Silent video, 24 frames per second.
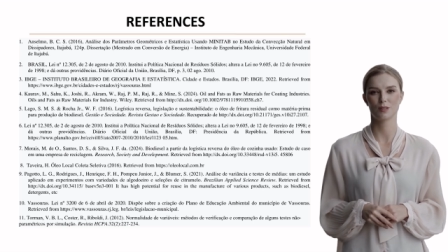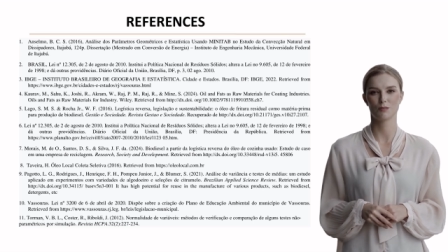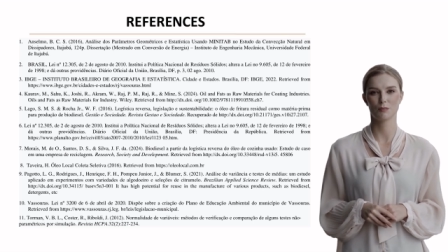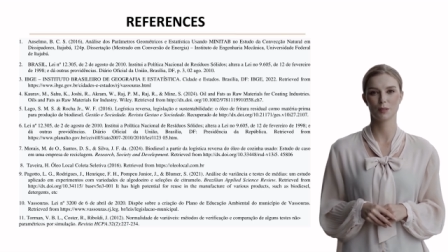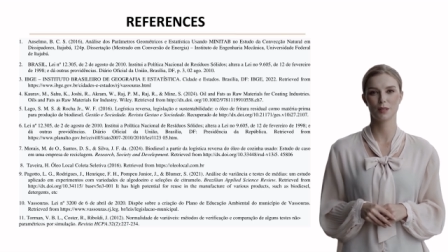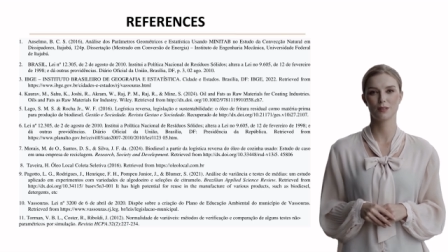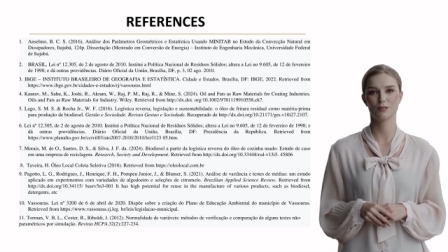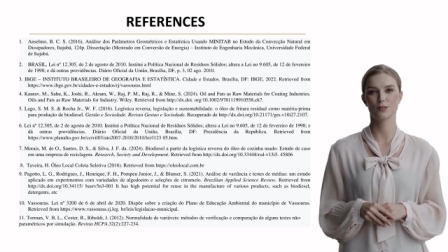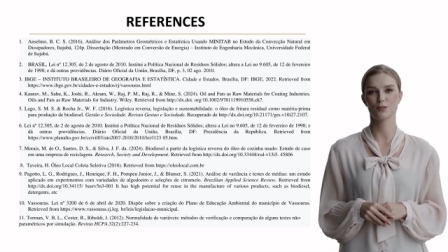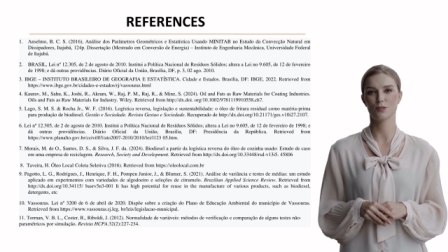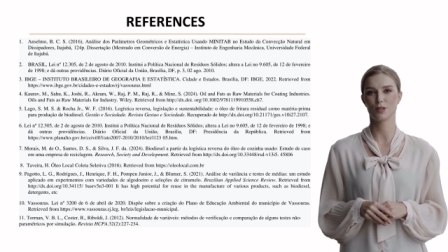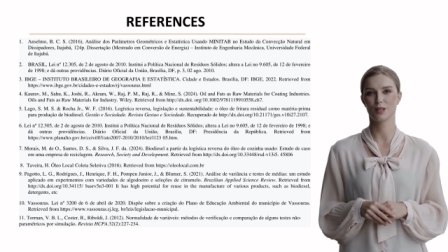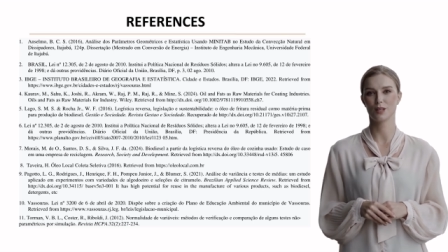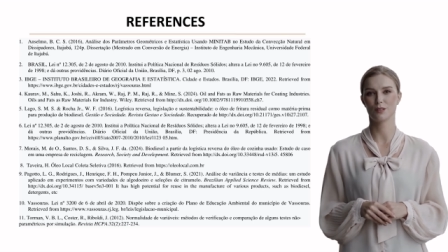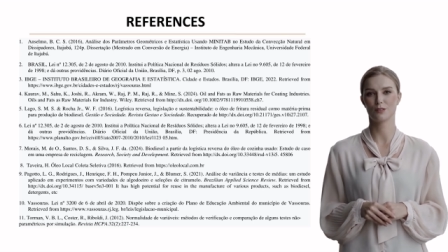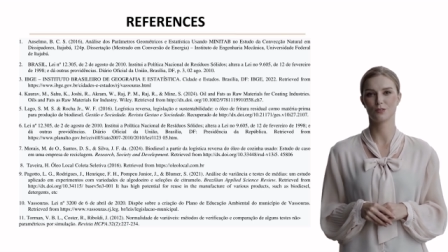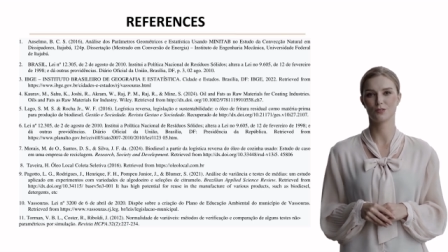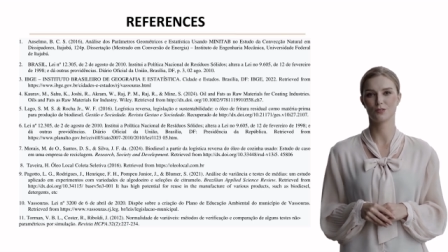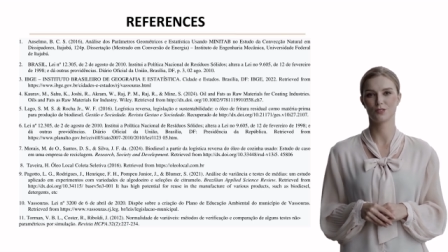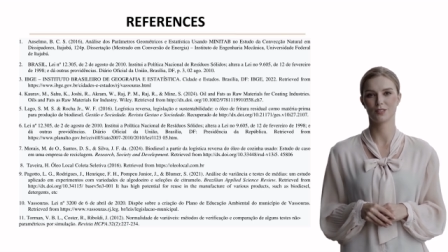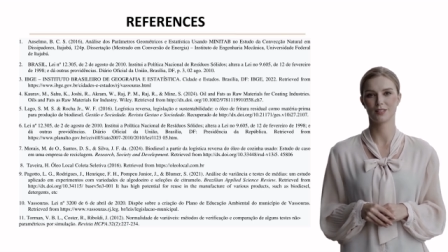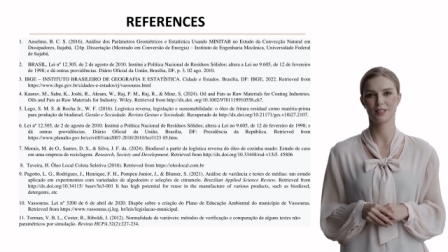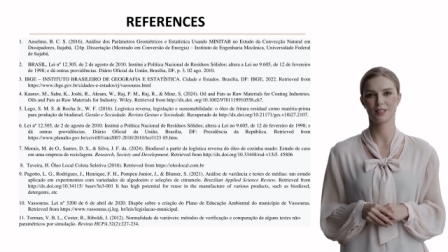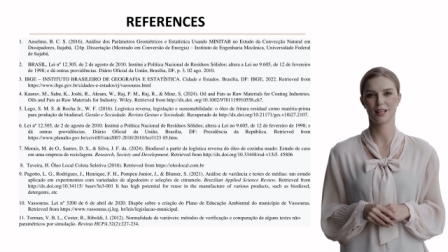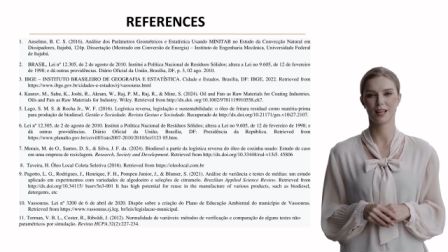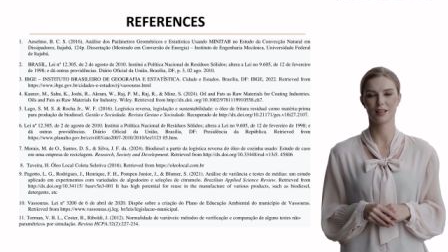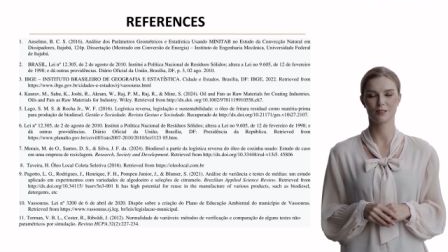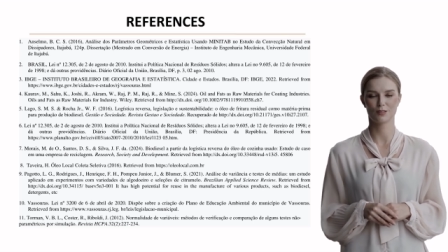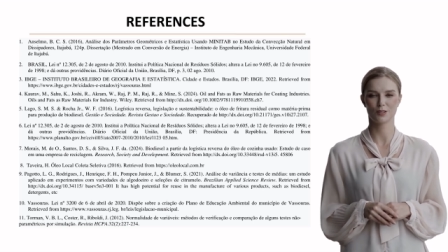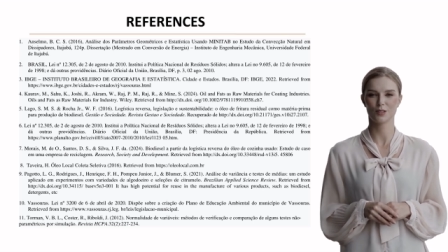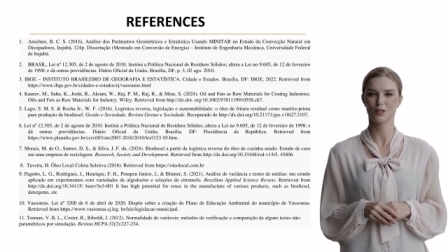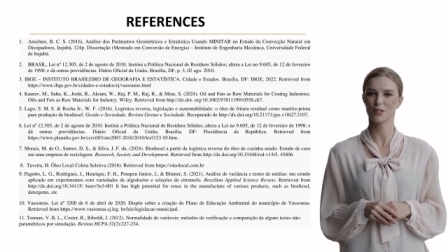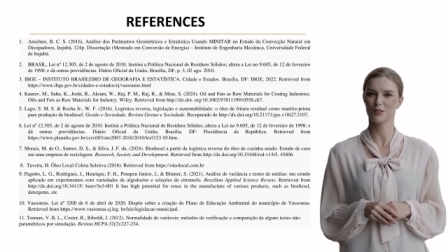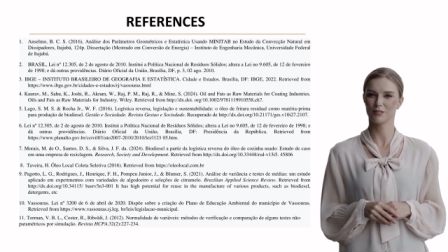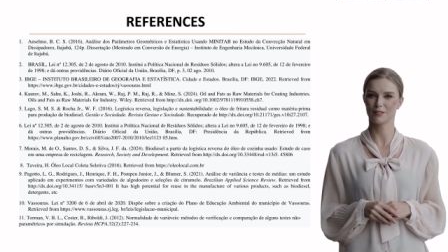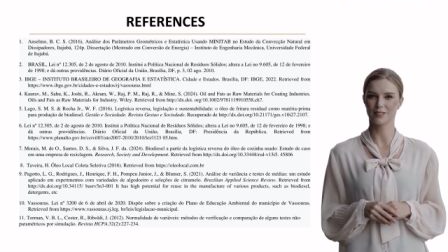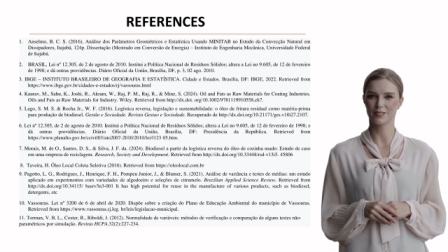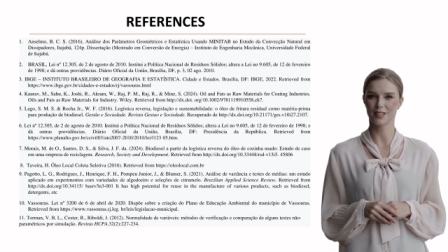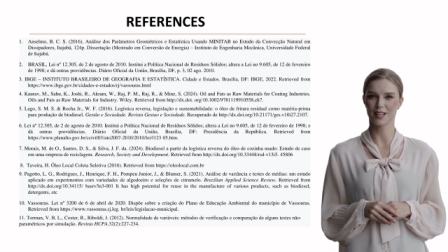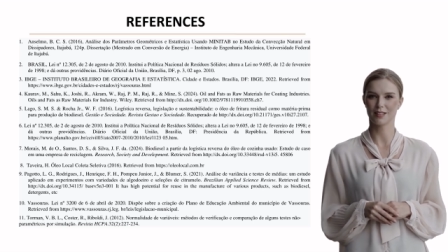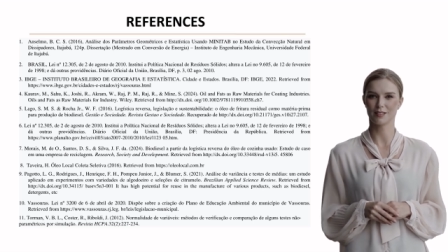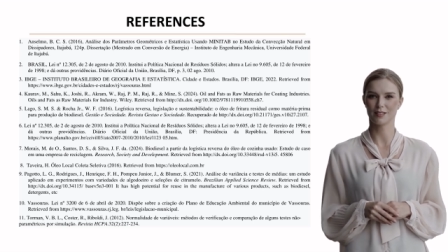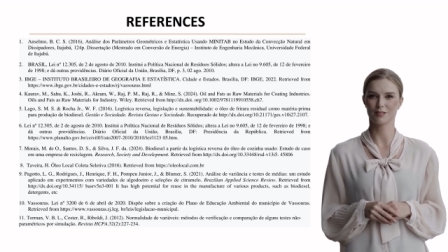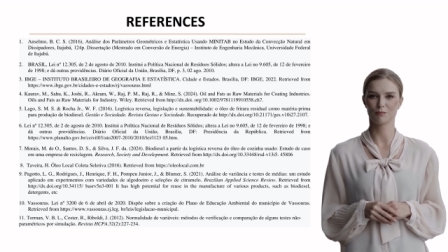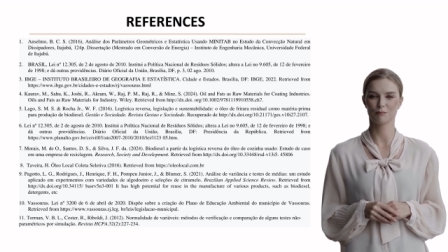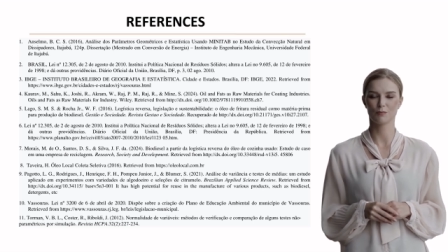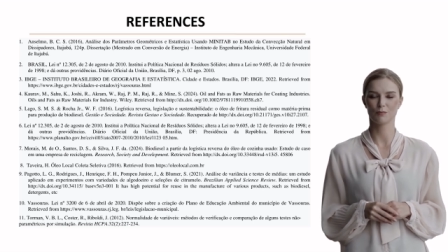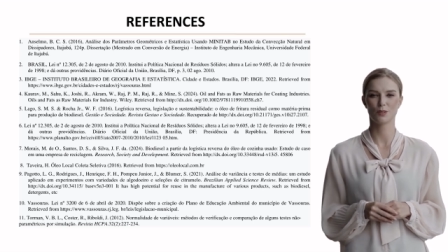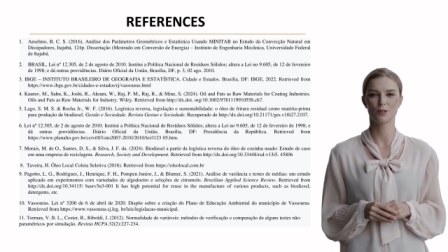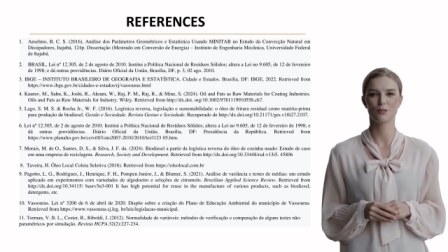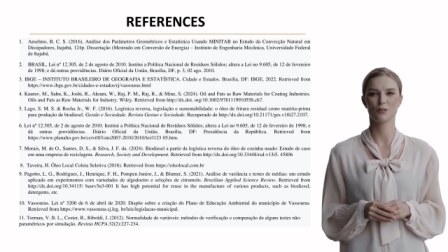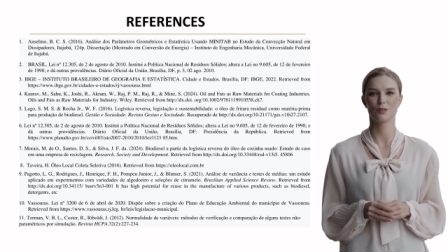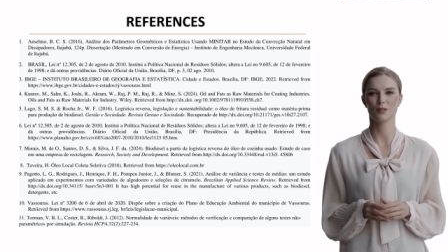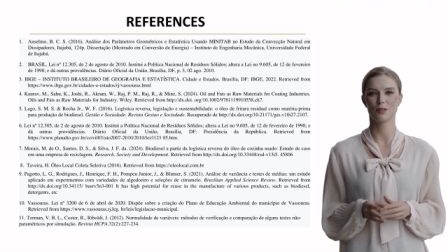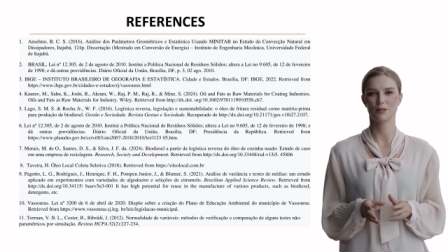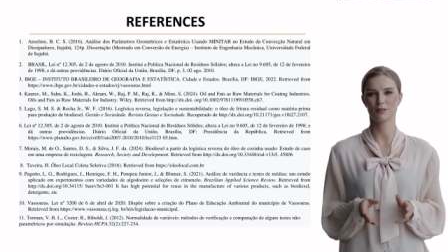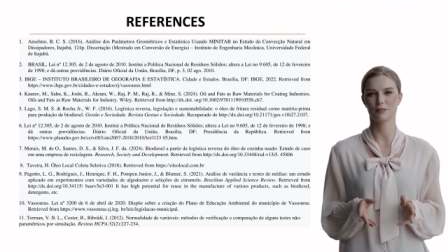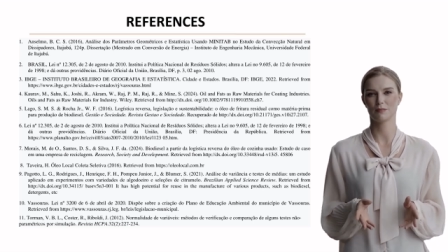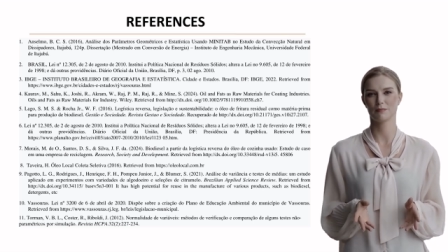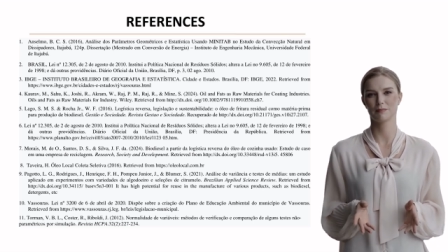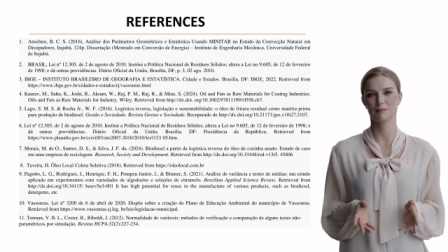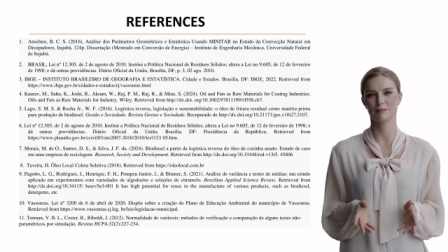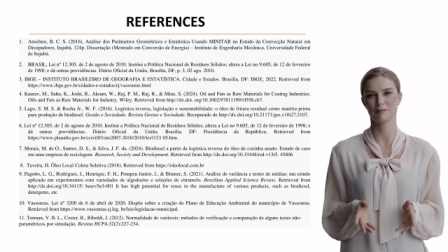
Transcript: the methodology and context further.